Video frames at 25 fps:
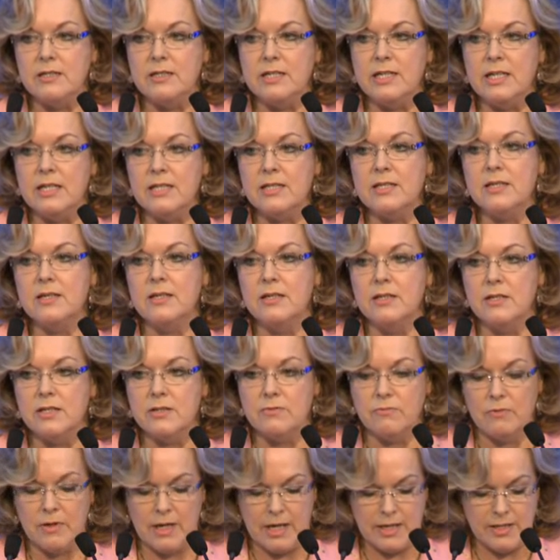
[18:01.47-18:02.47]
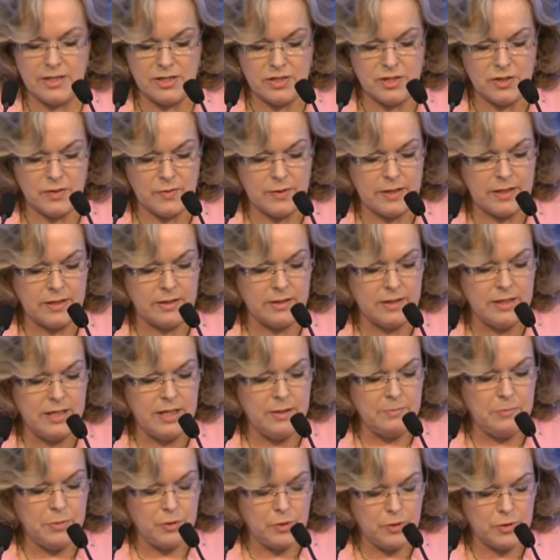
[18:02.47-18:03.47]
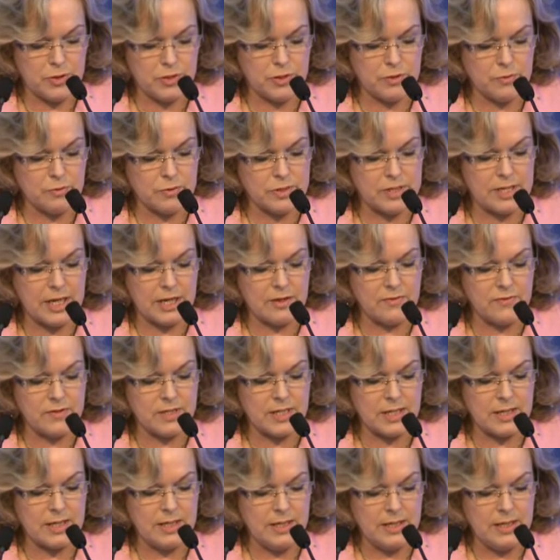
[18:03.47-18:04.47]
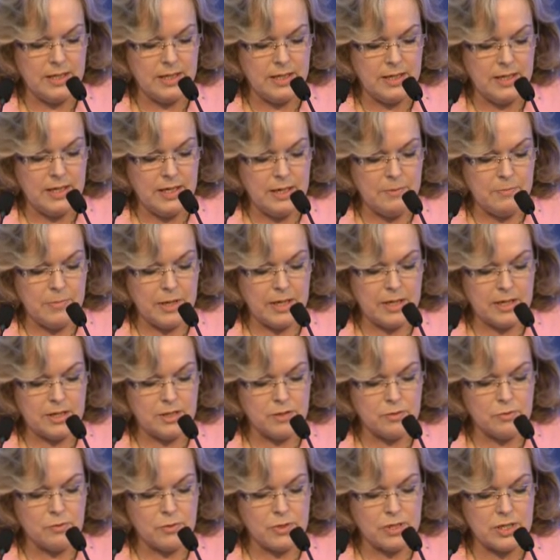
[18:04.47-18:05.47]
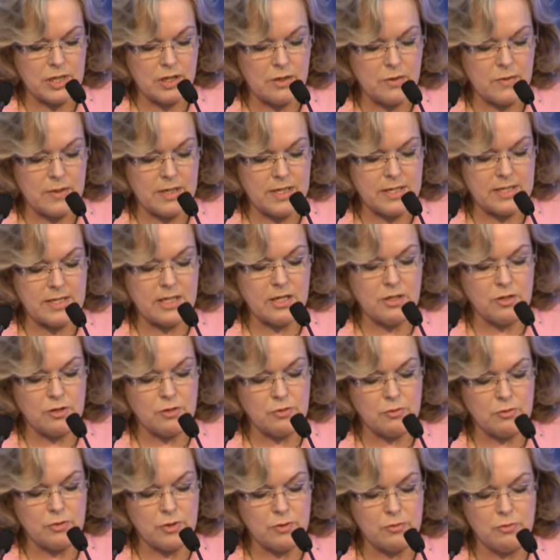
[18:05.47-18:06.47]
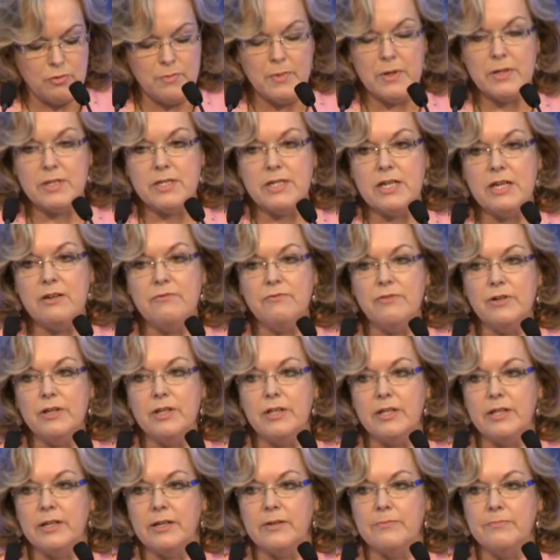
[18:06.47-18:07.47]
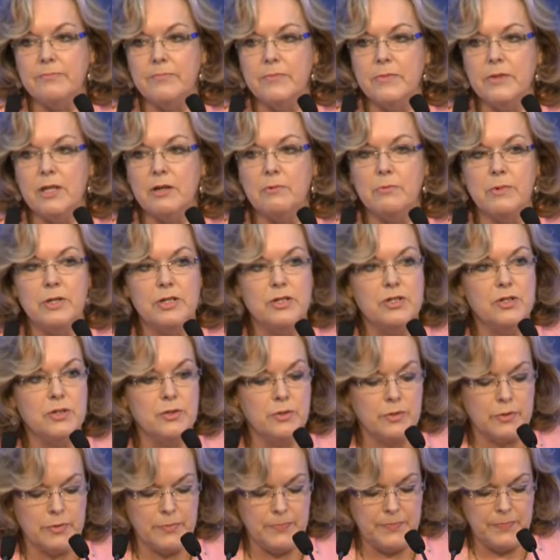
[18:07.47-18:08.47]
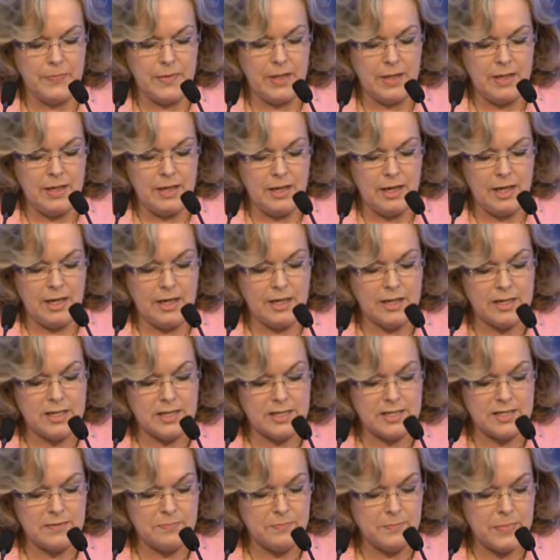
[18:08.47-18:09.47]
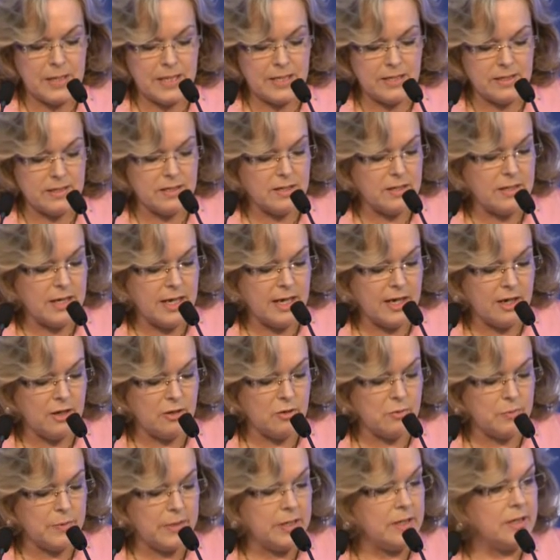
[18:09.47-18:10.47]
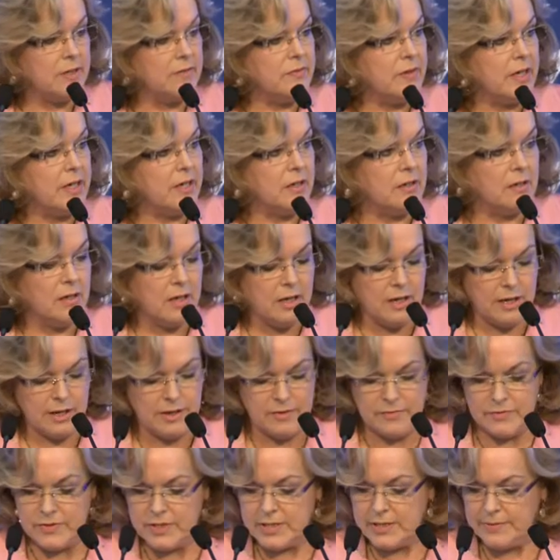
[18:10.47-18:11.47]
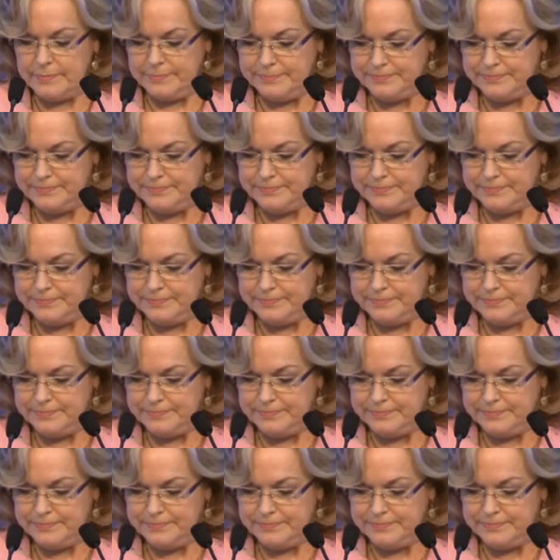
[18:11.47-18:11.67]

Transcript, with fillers: Yes, it is related to our personal safety, but it's also essential to almost everything that we do, and it is embedded in how we live our lives.